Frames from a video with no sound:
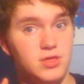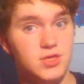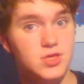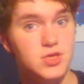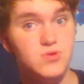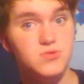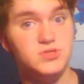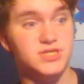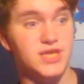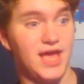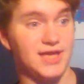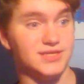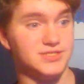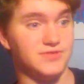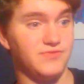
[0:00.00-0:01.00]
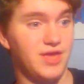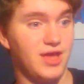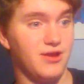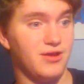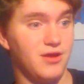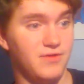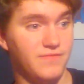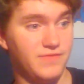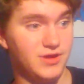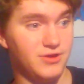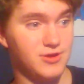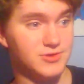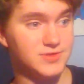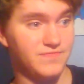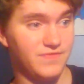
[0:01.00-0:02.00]
huge cast of
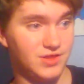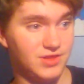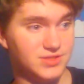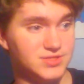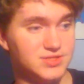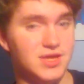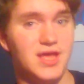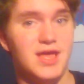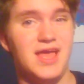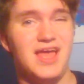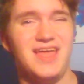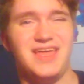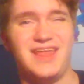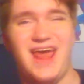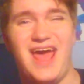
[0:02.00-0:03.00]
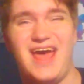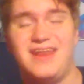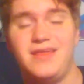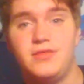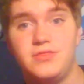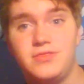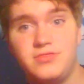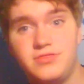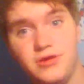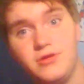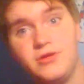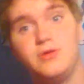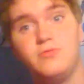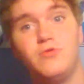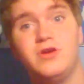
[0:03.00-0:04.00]
heroes and villains. It had
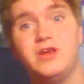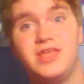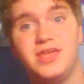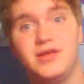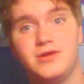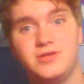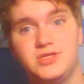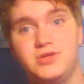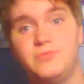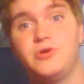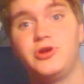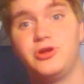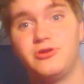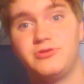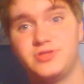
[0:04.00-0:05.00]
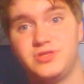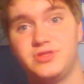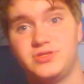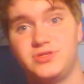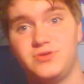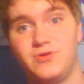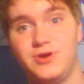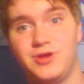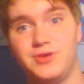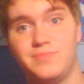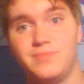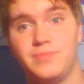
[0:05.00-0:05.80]
31 superheroes in the story.